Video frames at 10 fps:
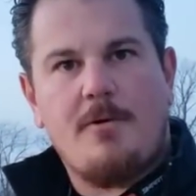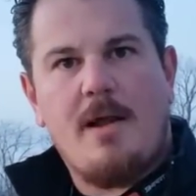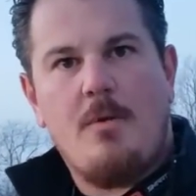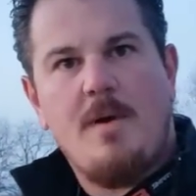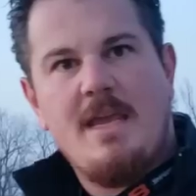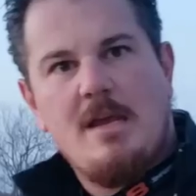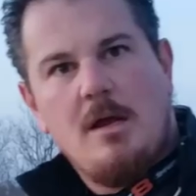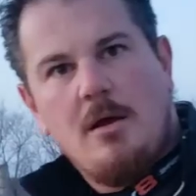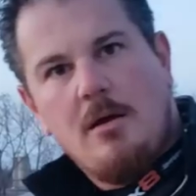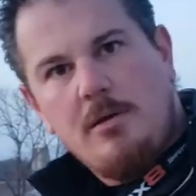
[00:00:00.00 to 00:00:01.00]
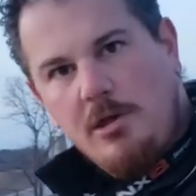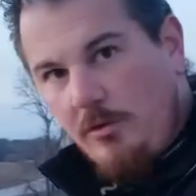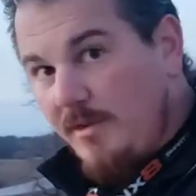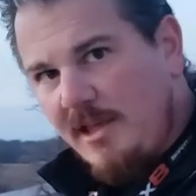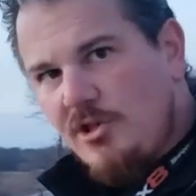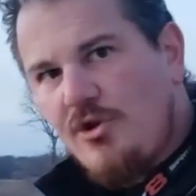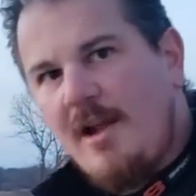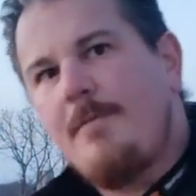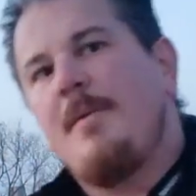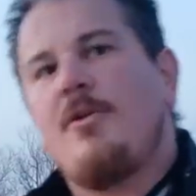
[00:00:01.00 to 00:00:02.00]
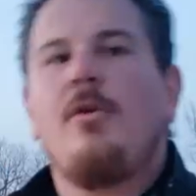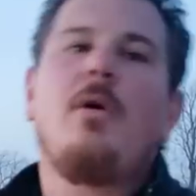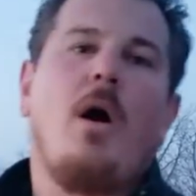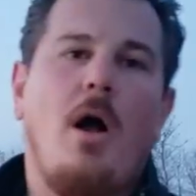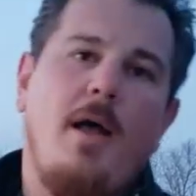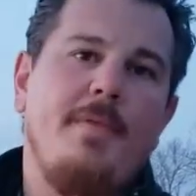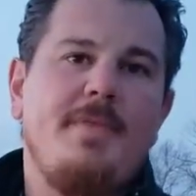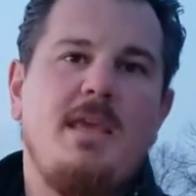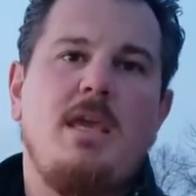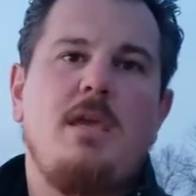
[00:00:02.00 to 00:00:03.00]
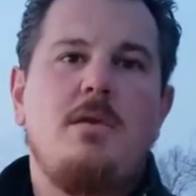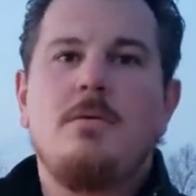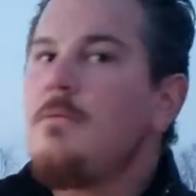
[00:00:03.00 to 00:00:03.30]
Now, we use this transmitter on the